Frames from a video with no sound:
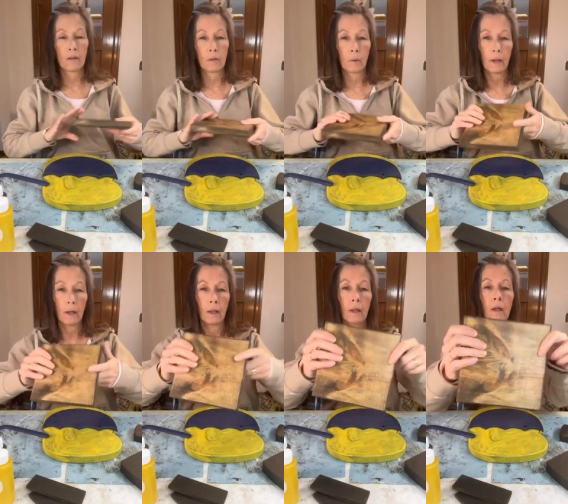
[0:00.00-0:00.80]
out of the
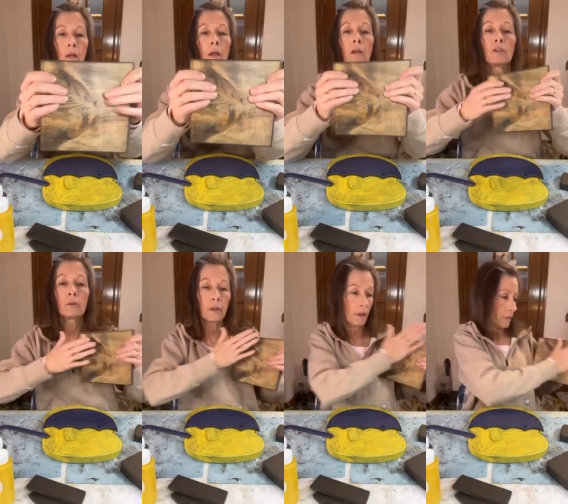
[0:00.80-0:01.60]
way.
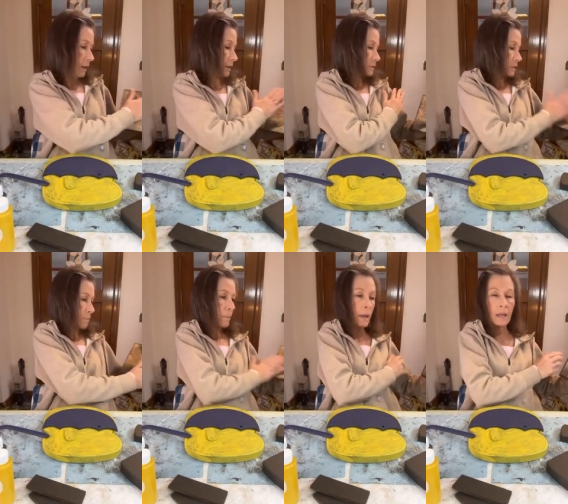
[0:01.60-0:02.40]
You get
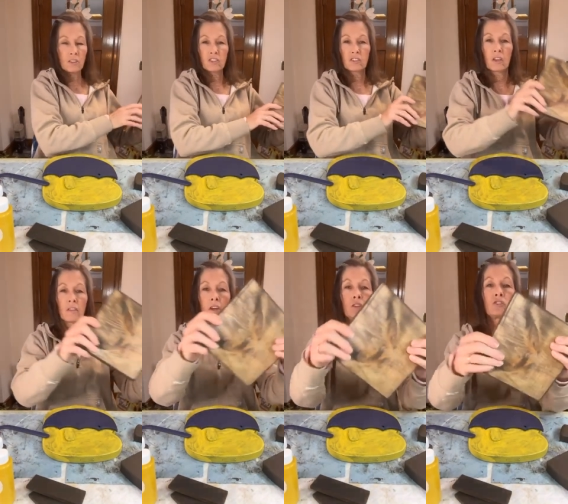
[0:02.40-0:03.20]
the base
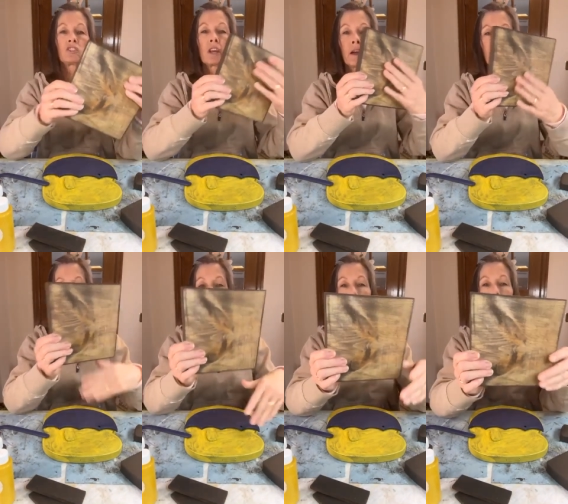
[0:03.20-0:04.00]
that you set
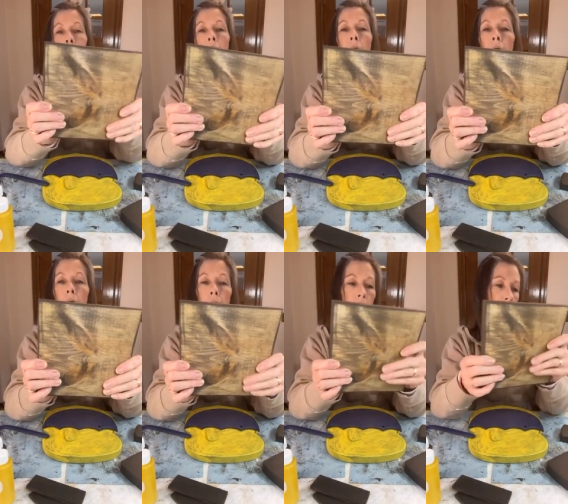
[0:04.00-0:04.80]
your little bee
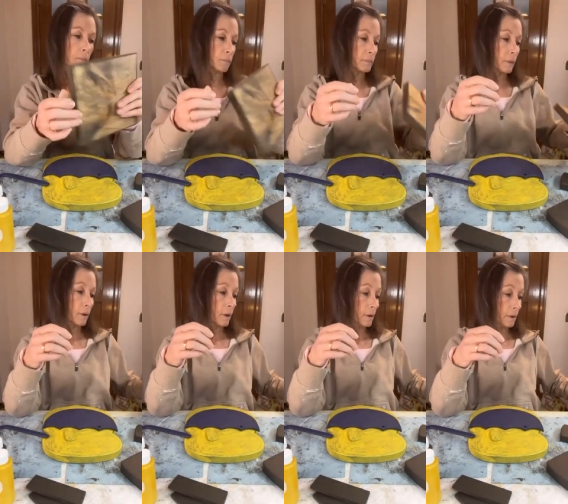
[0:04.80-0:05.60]
on.
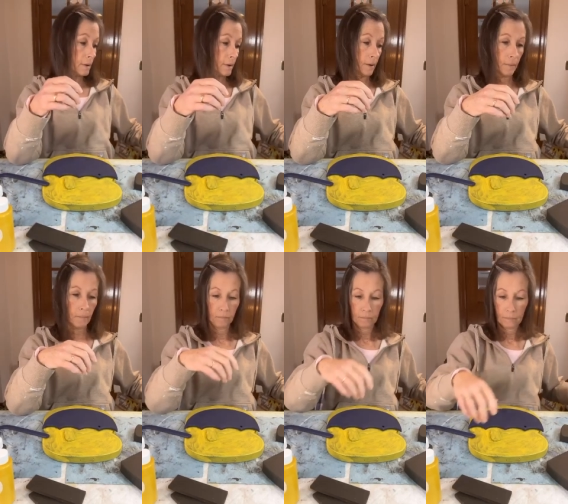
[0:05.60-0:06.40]
Now,
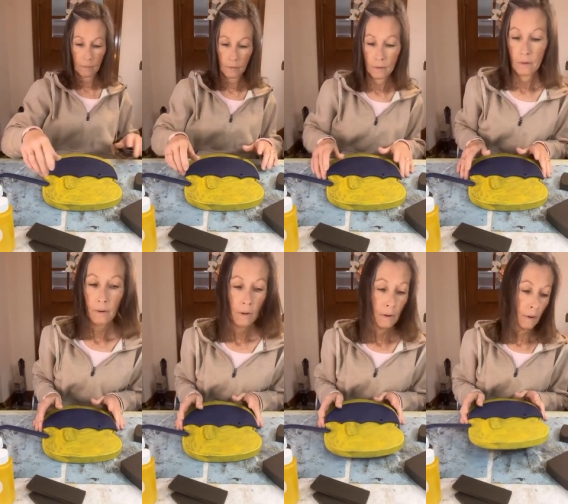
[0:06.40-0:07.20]

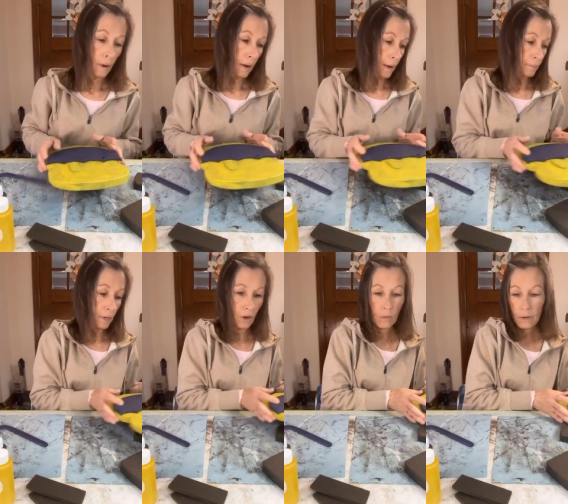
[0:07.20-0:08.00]
I'm
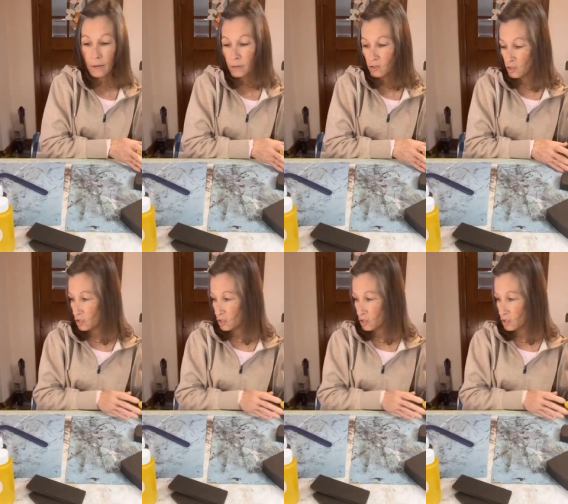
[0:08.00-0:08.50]
going to go ahead and